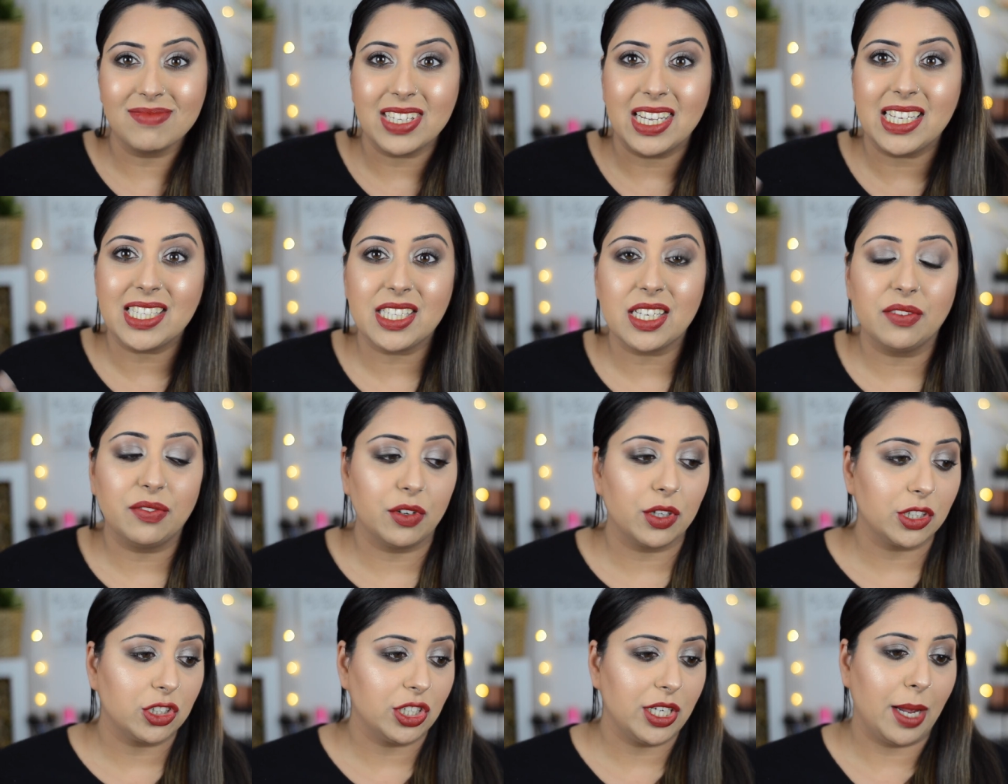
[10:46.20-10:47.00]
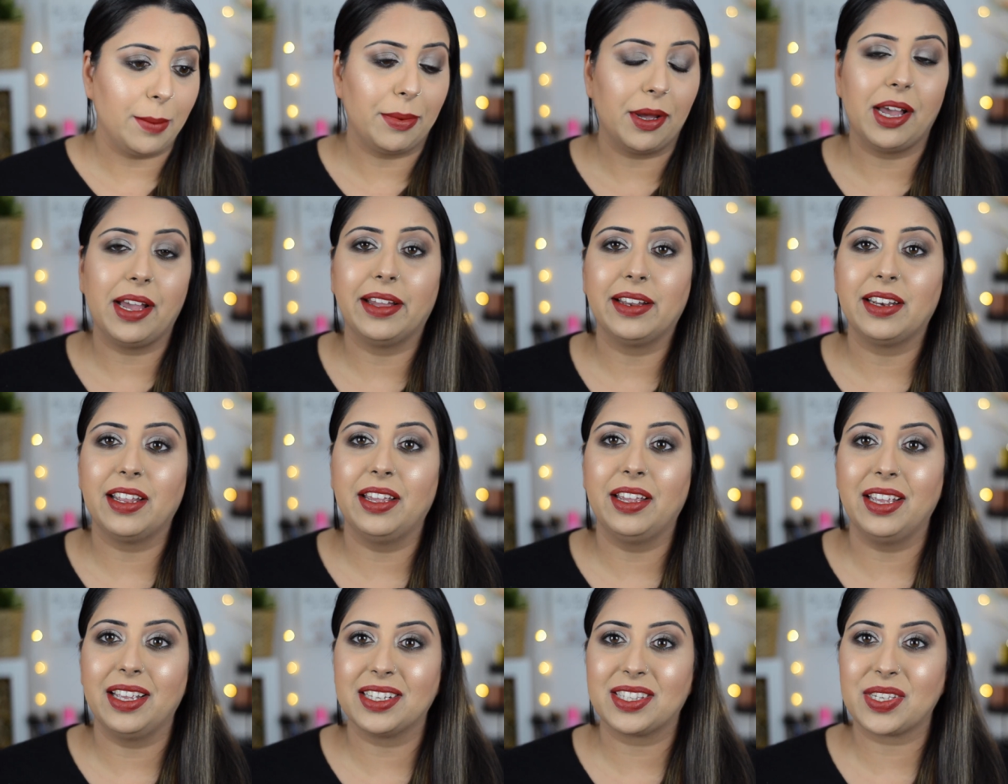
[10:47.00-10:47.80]
It's unfortunate, but
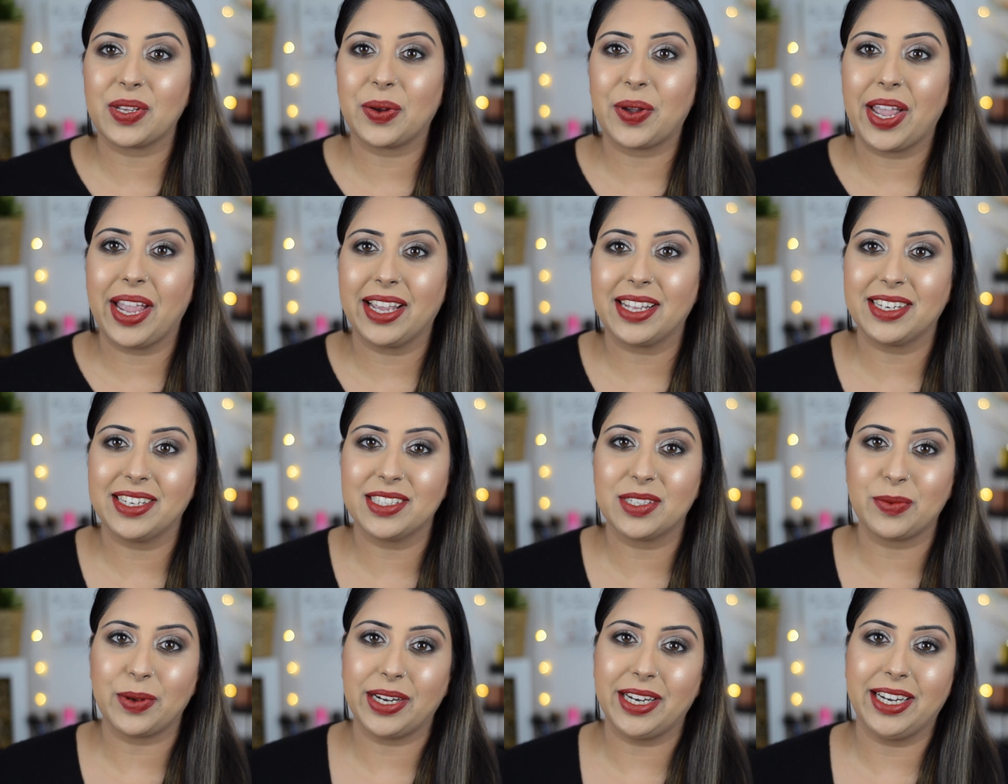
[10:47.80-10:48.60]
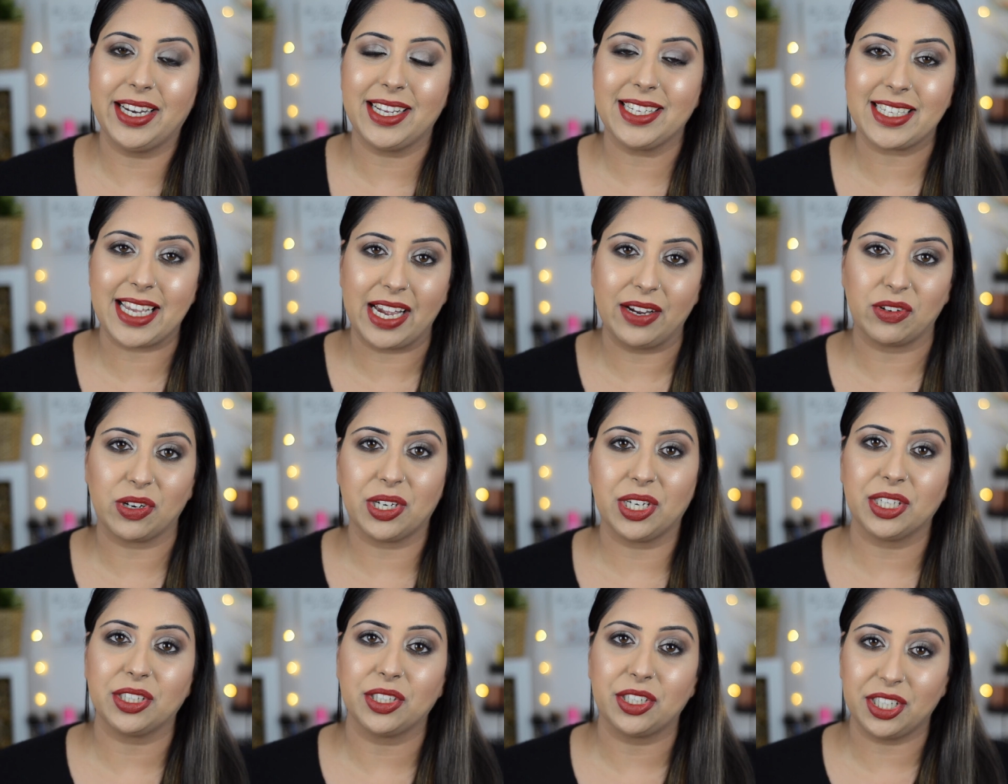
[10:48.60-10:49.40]
it's okay. It is what it is. I've
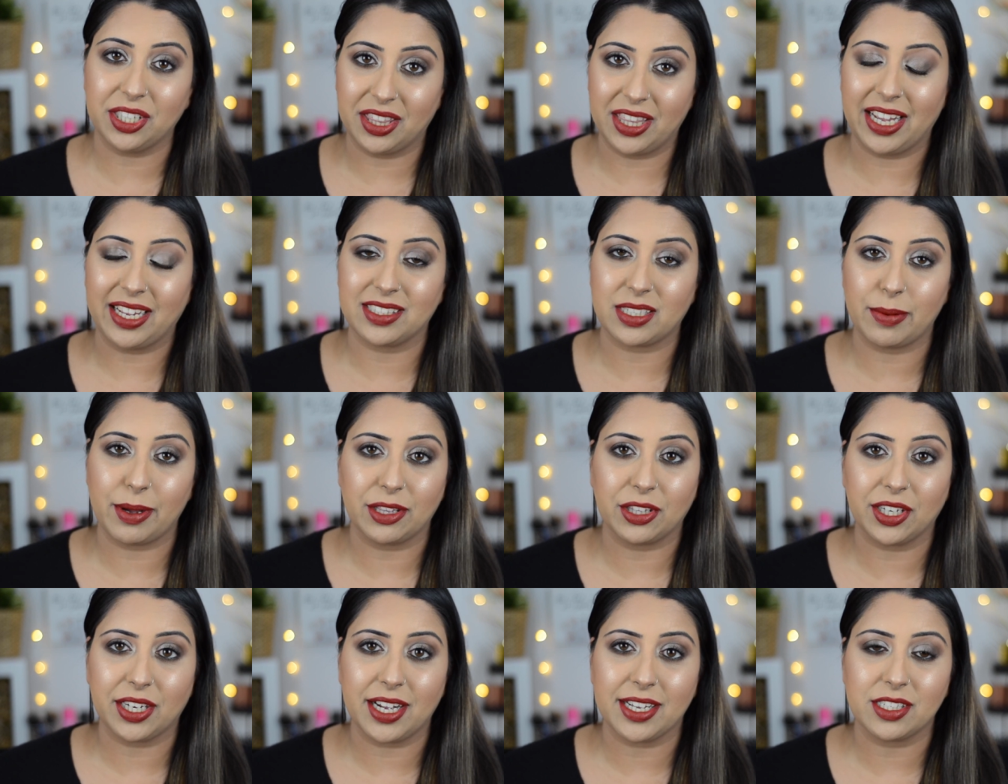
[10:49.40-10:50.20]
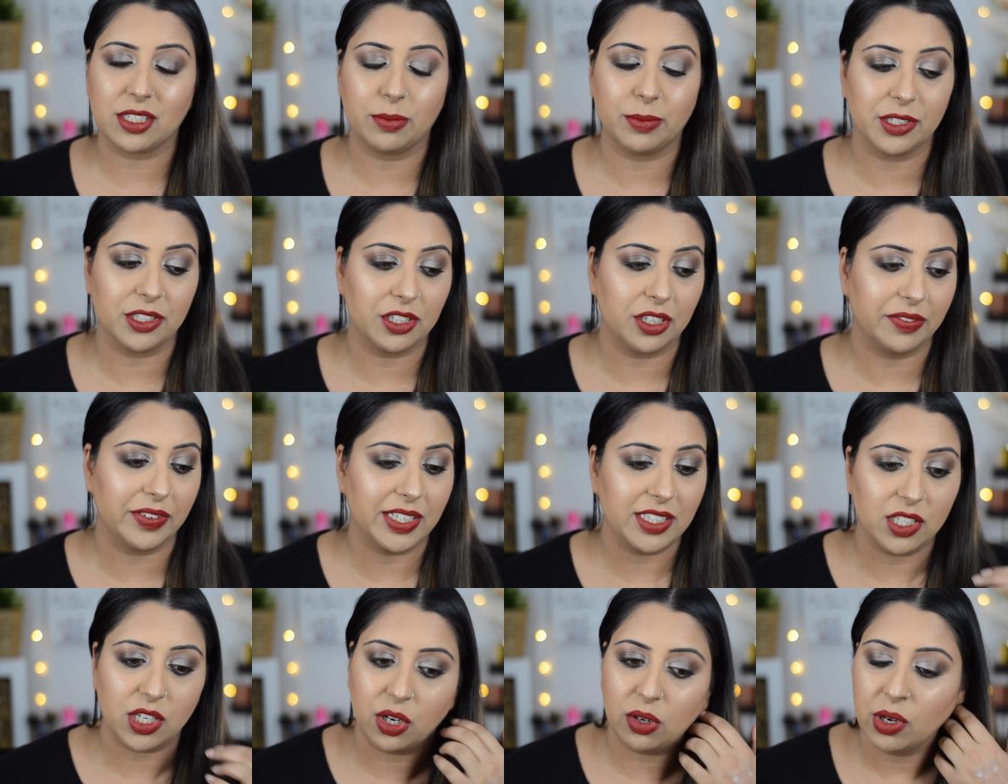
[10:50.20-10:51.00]
heard good things about their customer
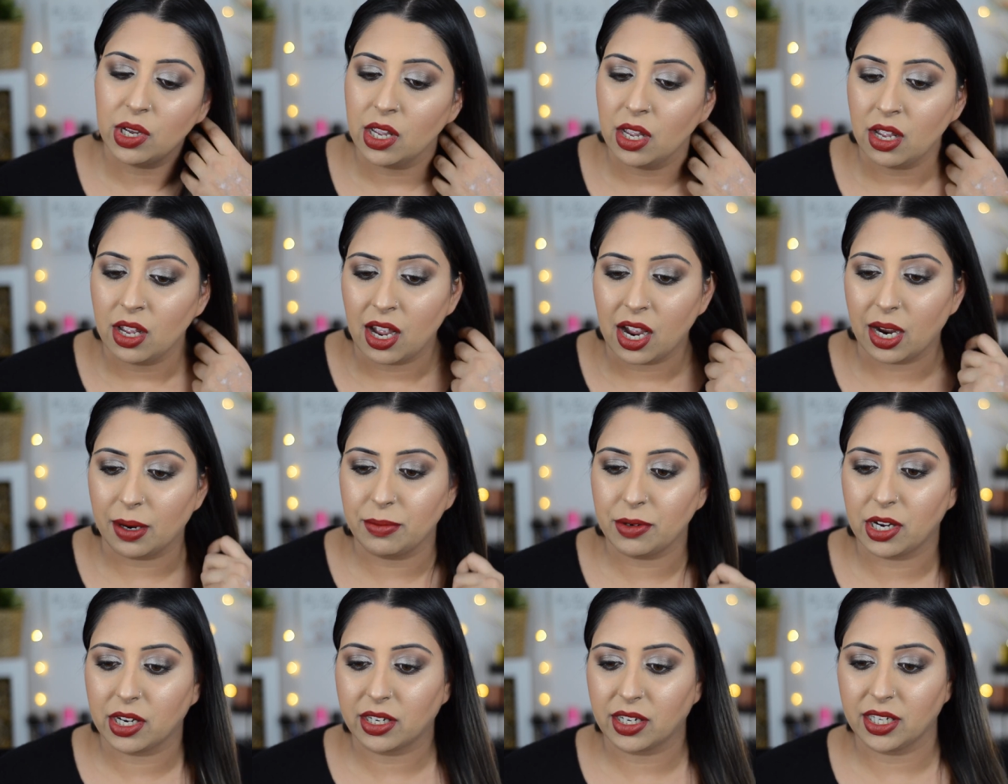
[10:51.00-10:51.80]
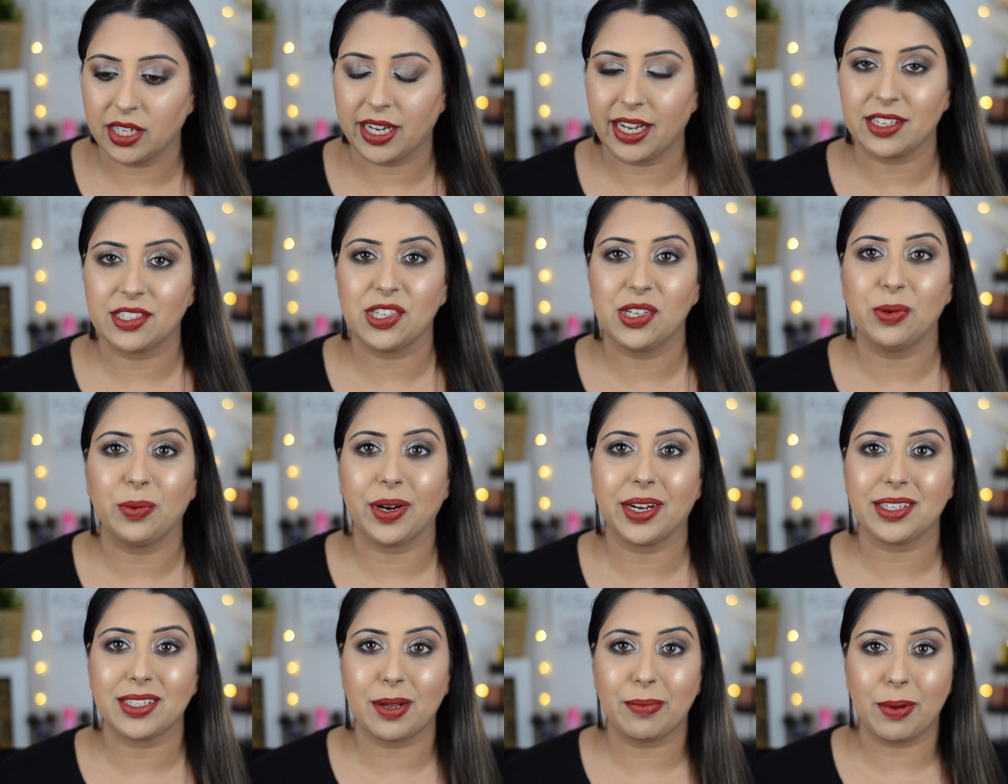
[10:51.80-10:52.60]
service, so I'm not going to get too
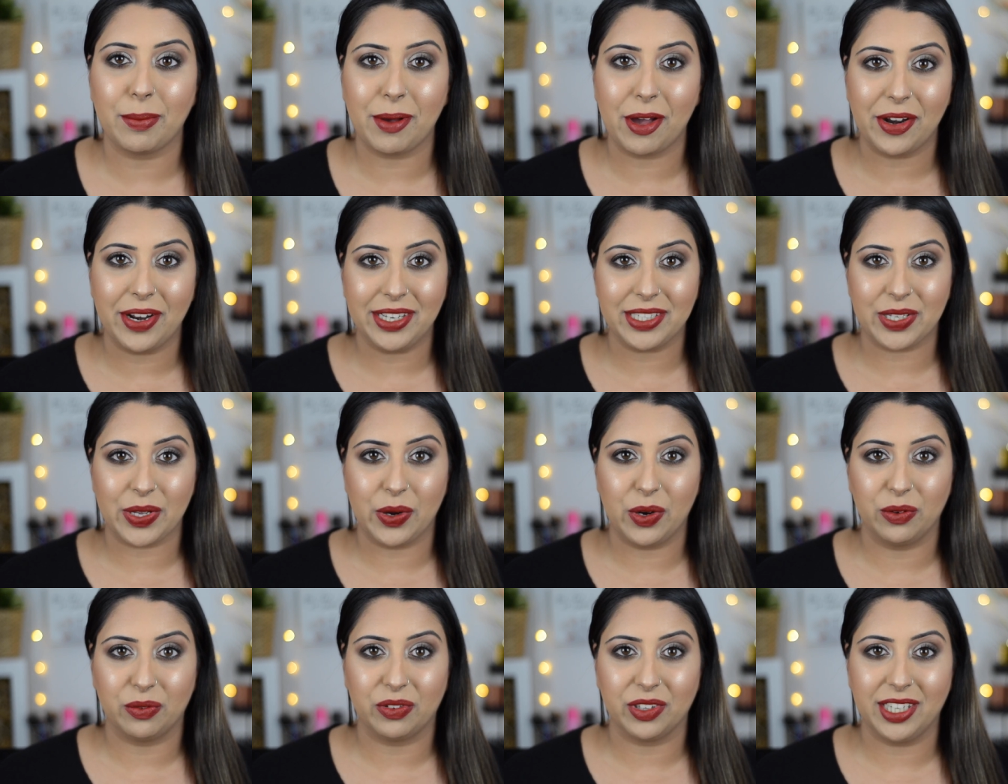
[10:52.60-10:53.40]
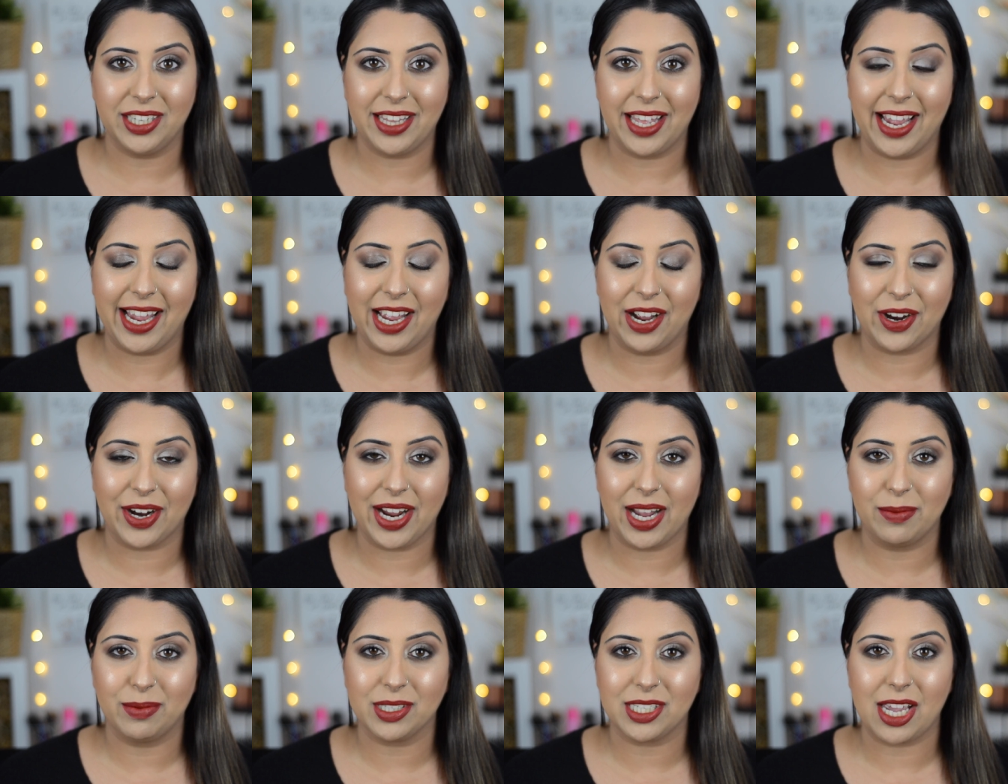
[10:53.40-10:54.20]
worked up about it. So hopefully they are
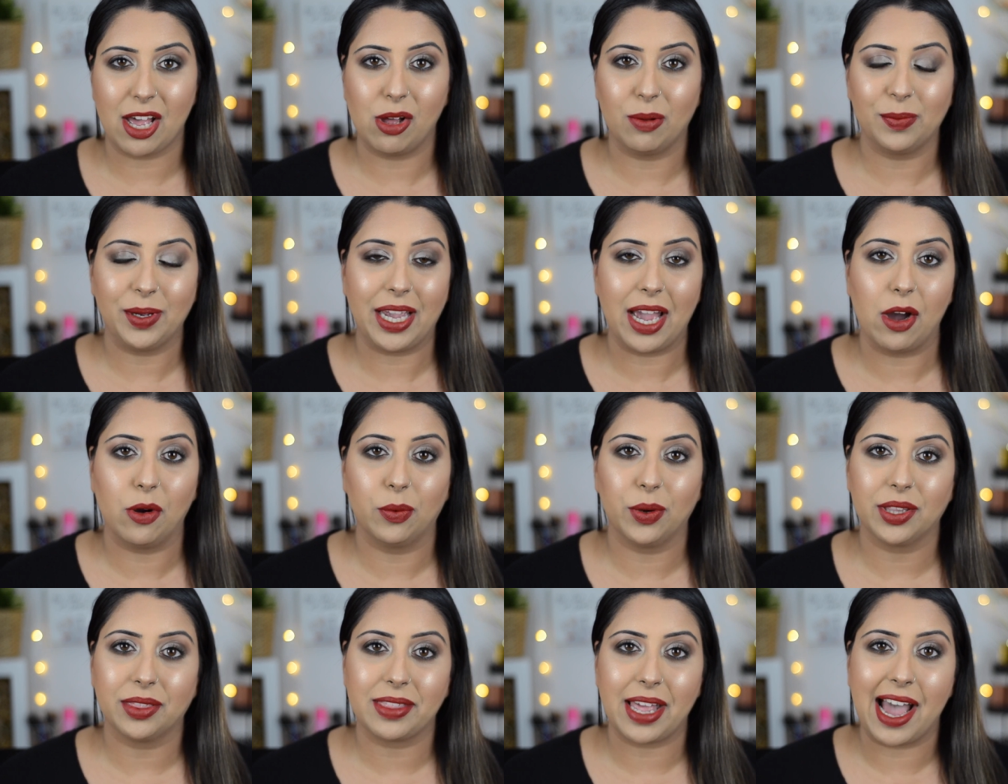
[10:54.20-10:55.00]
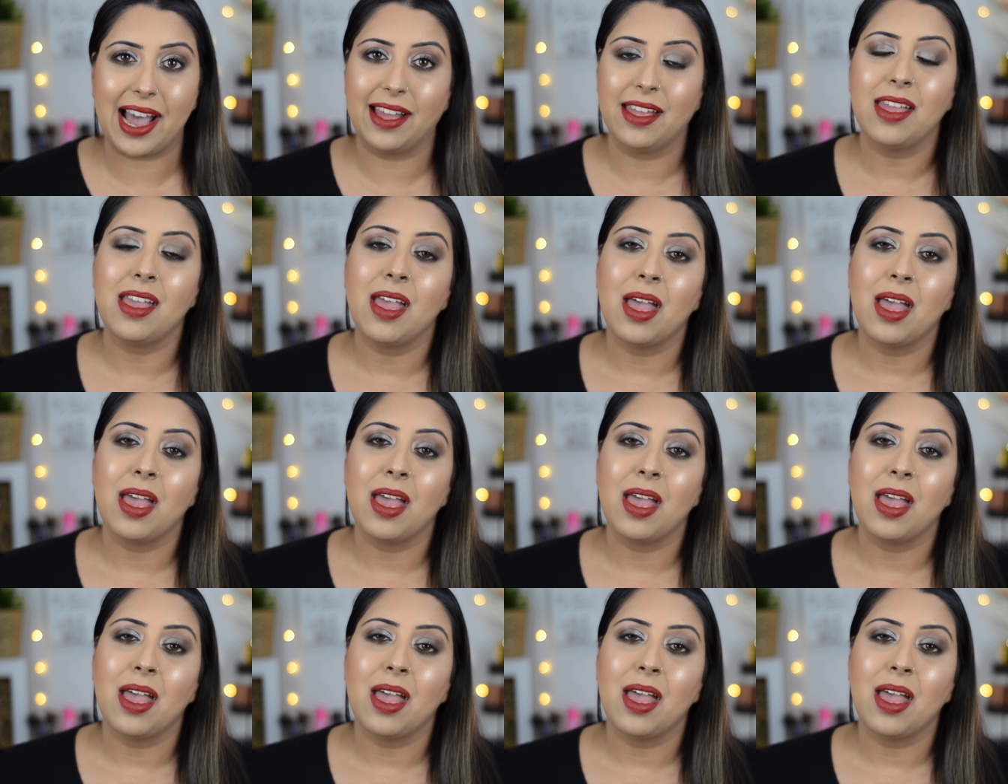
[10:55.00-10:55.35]
able to help me out with that.